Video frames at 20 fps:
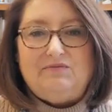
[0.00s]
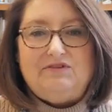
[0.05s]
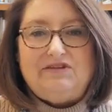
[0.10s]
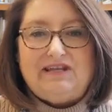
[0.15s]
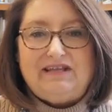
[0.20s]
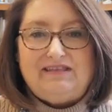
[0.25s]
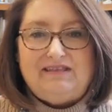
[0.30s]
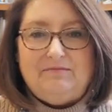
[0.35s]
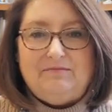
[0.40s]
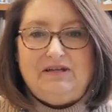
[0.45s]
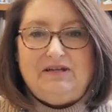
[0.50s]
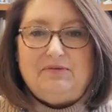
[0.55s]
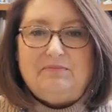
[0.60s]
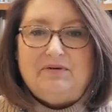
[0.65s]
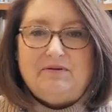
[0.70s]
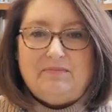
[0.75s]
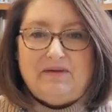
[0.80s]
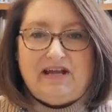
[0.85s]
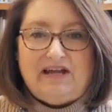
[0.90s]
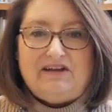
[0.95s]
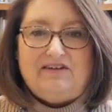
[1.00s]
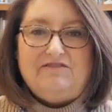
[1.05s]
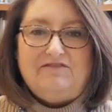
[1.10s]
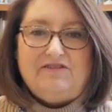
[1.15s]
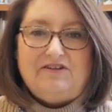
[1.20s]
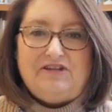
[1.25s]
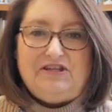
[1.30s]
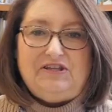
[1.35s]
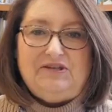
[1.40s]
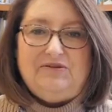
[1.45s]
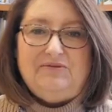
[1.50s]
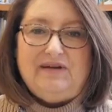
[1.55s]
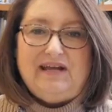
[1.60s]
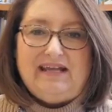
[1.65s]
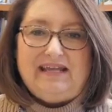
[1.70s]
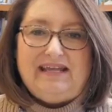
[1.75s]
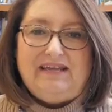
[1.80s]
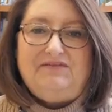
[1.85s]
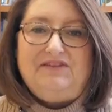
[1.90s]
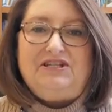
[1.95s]
will get the meal prepared for you
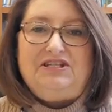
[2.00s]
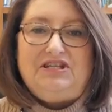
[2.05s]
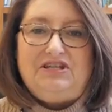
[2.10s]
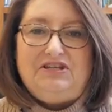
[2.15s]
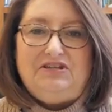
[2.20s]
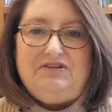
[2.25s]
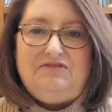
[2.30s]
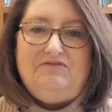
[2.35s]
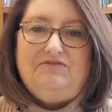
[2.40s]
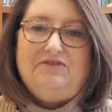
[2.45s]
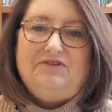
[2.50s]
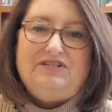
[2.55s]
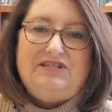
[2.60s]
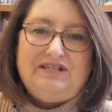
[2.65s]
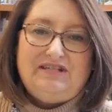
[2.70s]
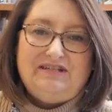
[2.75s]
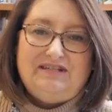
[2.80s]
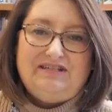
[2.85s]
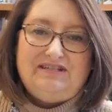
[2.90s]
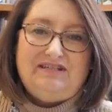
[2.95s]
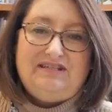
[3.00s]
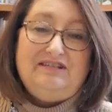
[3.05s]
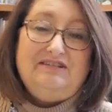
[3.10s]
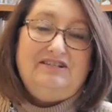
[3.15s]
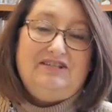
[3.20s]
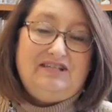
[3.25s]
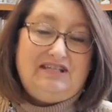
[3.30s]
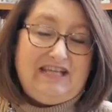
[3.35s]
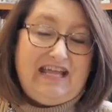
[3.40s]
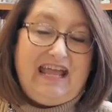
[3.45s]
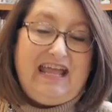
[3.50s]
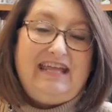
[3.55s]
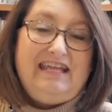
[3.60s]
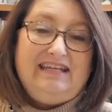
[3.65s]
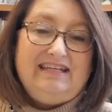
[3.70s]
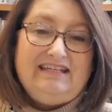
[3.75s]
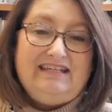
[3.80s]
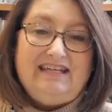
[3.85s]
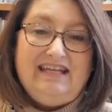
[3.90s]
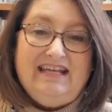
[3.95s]
and give it to you for to, to, to take
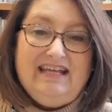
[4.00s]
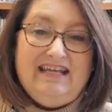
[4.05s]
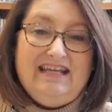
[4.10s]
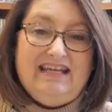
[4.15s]
and